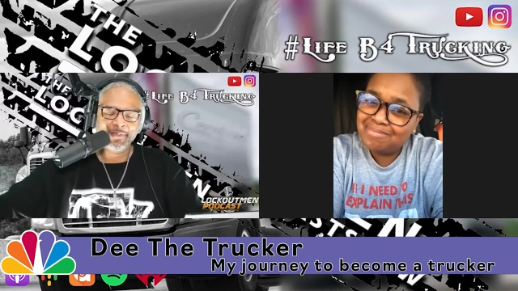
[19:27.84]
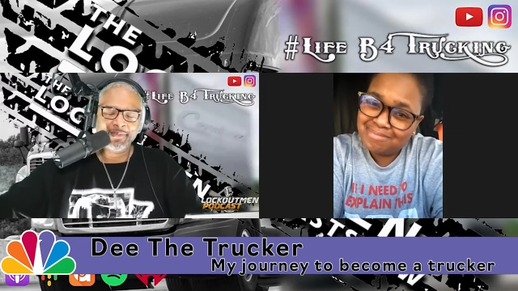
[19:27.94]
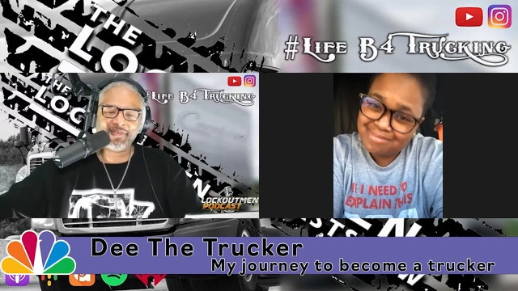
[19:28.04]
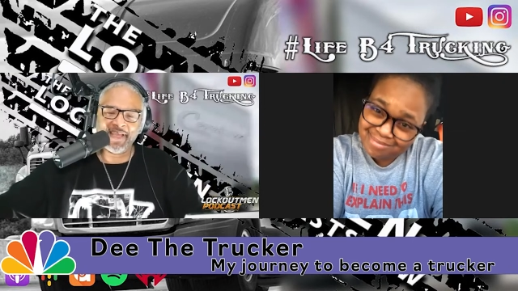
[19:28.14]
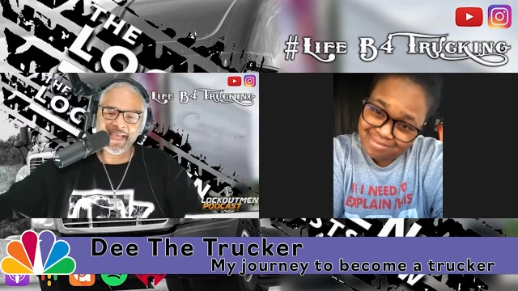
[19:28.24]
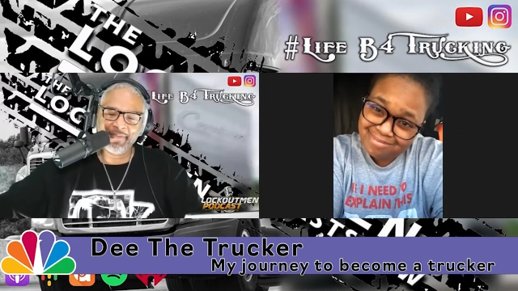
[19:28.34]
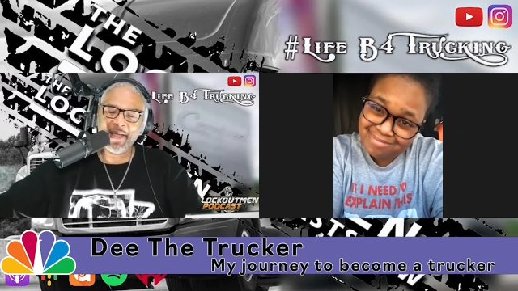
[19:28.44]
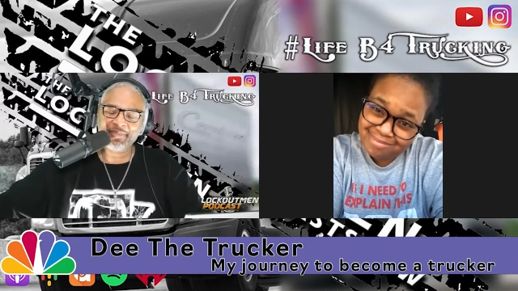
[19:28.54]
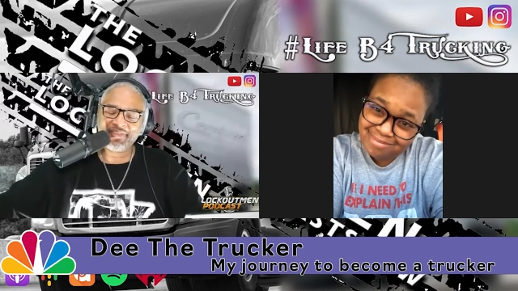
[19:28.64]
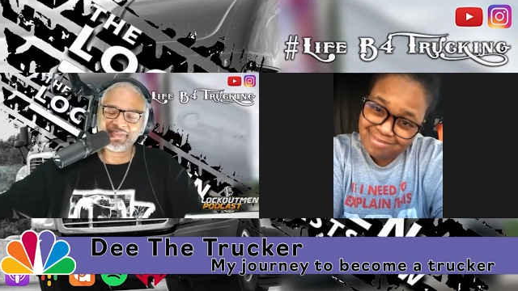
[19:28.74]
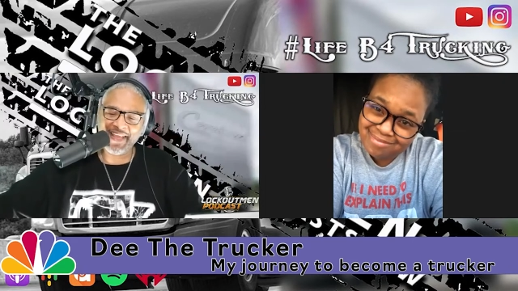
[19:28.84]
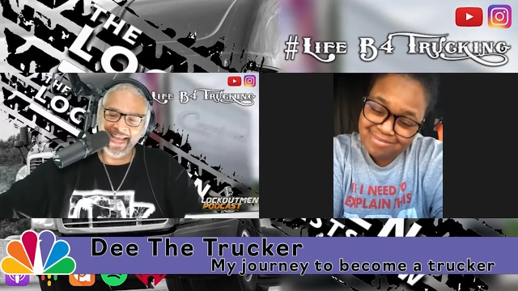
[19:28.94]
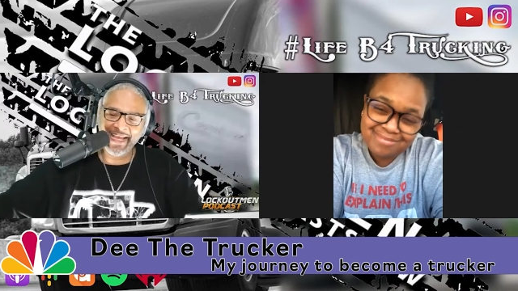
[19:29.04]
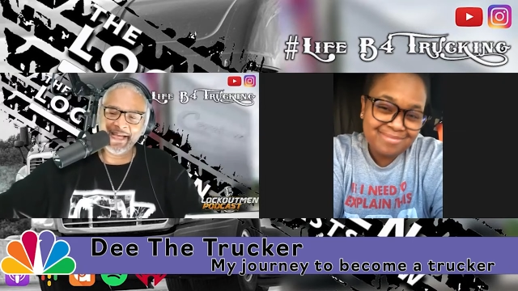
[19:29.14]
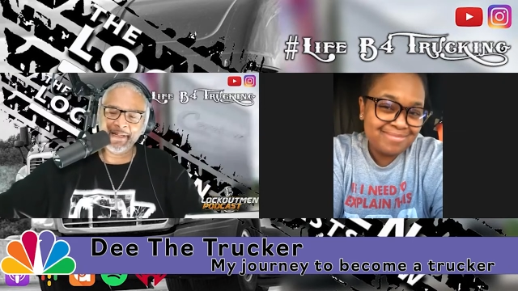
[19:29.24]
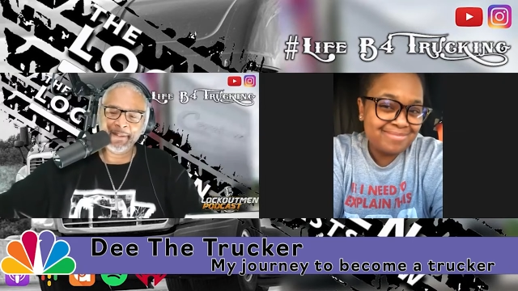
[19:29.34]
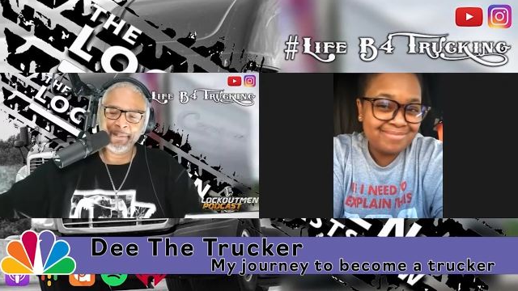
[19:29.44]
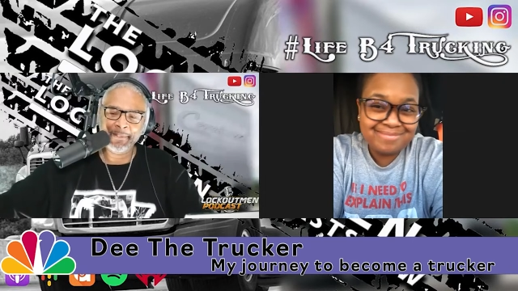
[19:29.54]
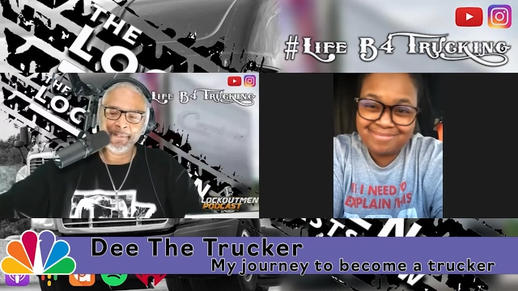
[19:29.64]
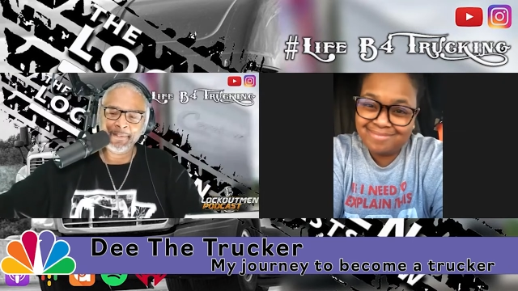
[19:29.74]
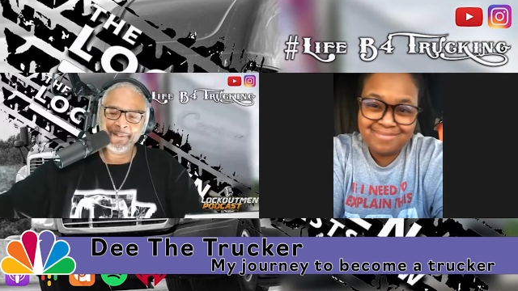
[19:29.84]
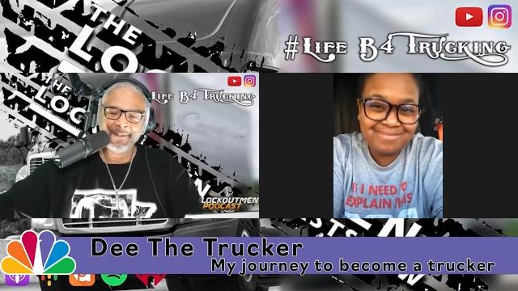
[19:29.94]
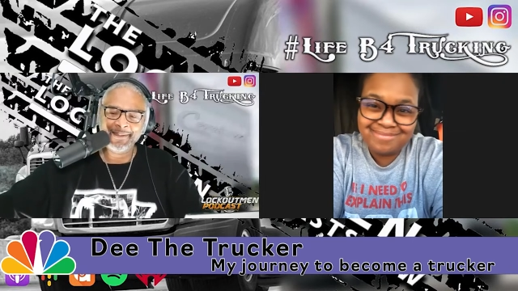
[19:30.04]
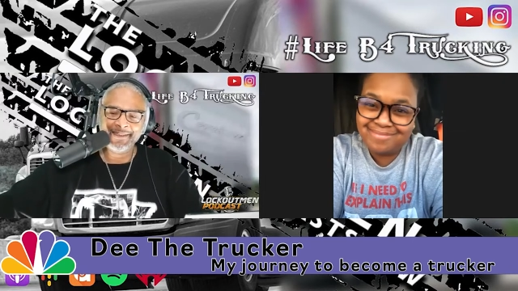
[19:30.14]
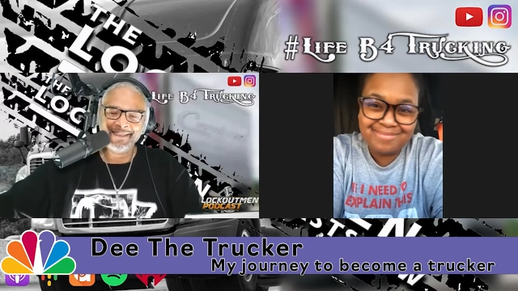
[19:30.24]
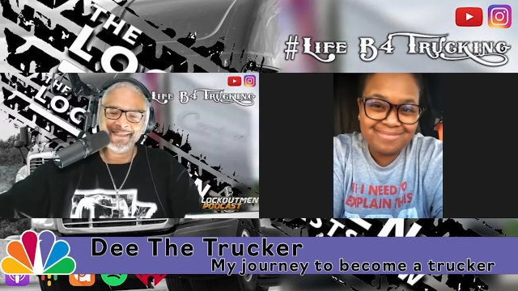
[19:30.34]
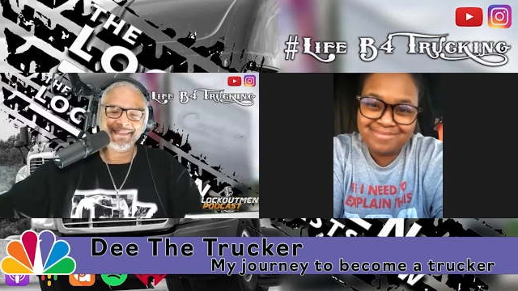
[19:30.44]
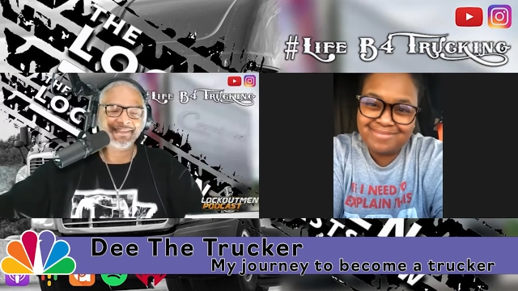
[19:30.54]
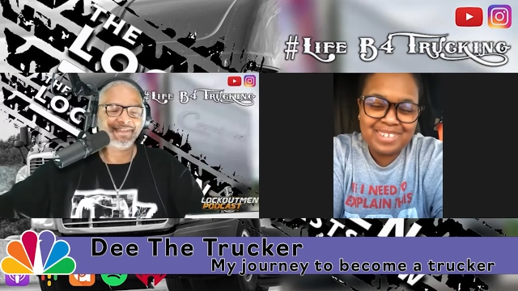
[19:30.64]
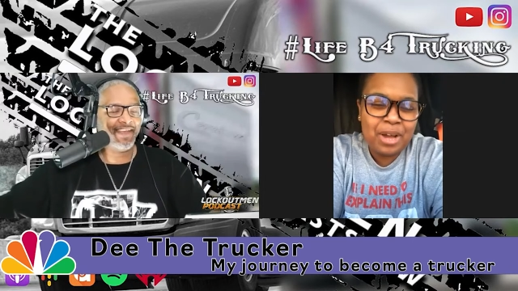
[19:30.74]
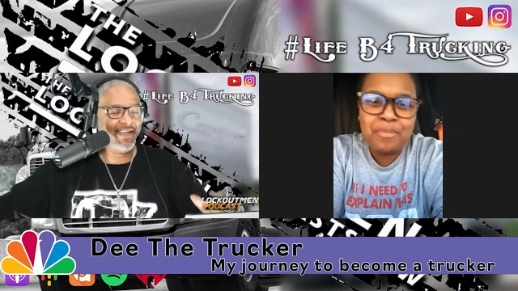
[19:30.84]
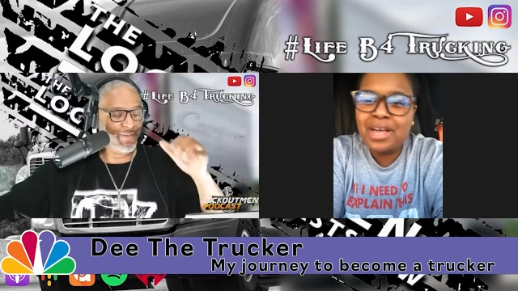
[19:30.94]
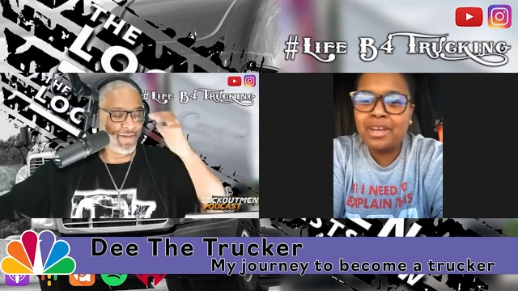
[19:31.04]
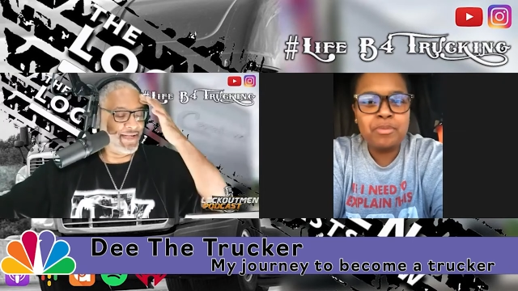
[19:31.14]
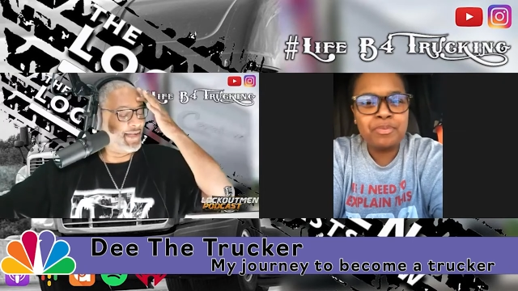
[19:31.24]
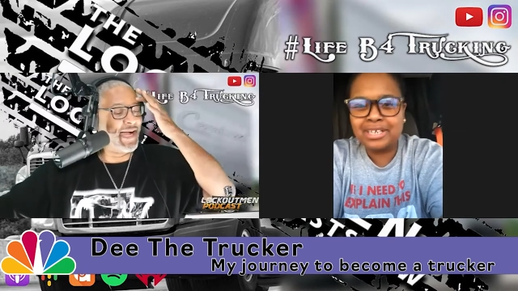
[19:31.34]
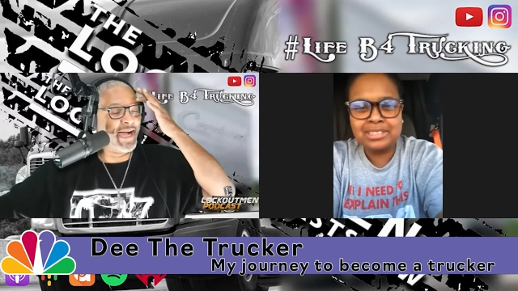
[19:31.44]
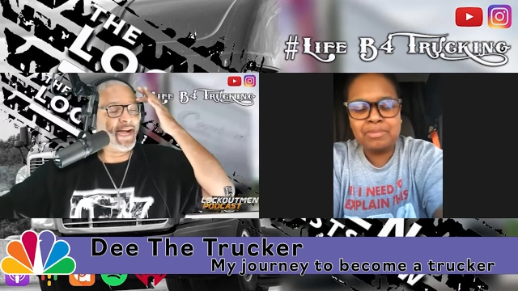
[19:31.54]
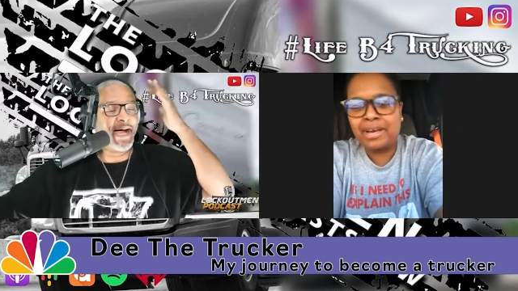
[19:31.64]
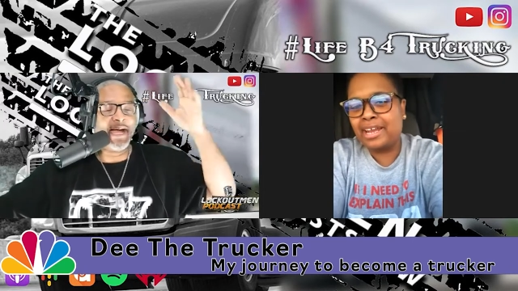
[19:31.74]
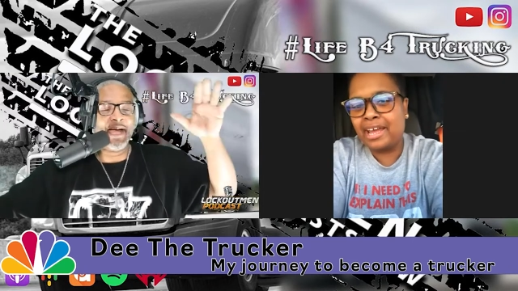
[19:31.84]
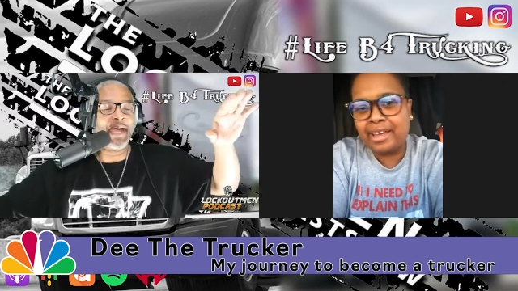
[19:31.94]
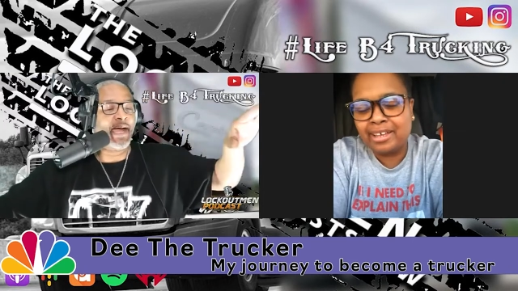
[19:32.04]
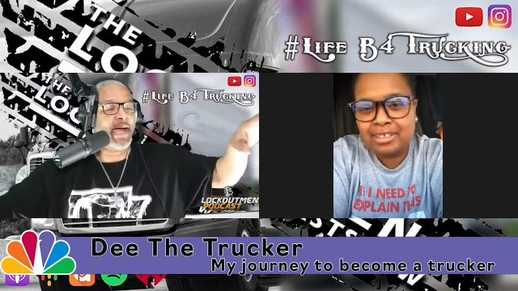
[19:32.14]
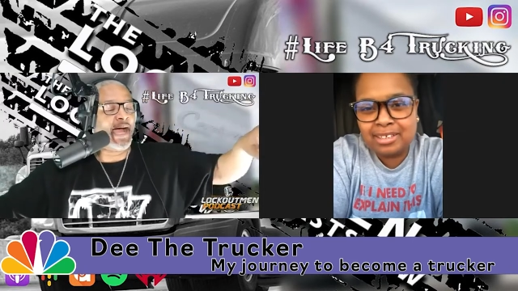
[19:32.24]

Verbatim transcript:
Speaker 1: See what mm. I'm saying? Mm. See, I'm not impressed I, by that.